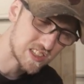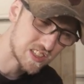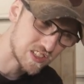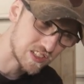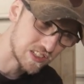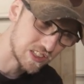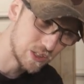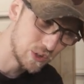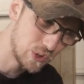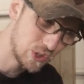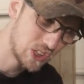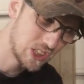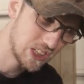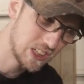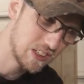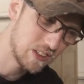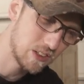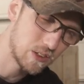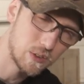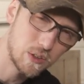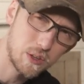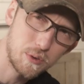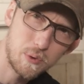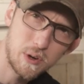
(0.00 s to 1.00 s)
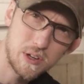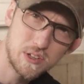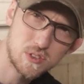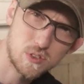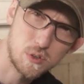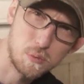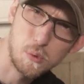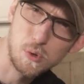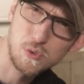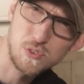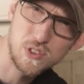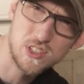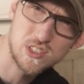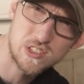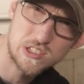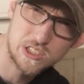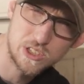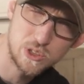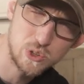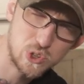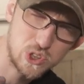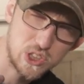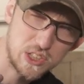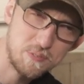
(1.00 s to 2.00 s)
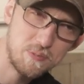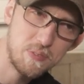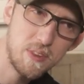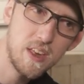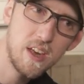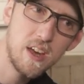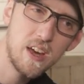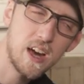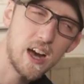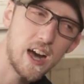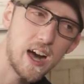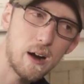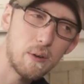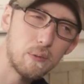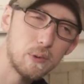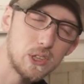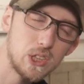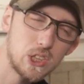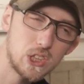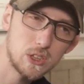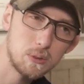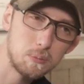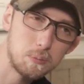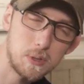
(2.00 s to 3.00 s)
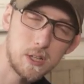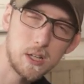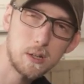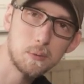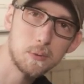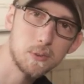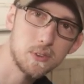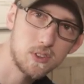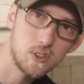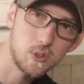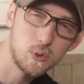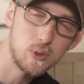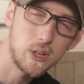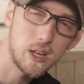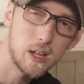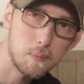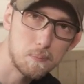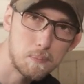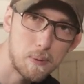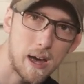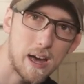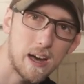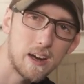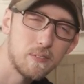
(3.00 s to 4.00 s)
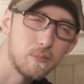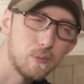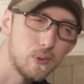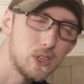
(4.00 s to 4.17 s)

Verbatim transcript: solution, or the rust removing solution, uh, we should be able to get it back.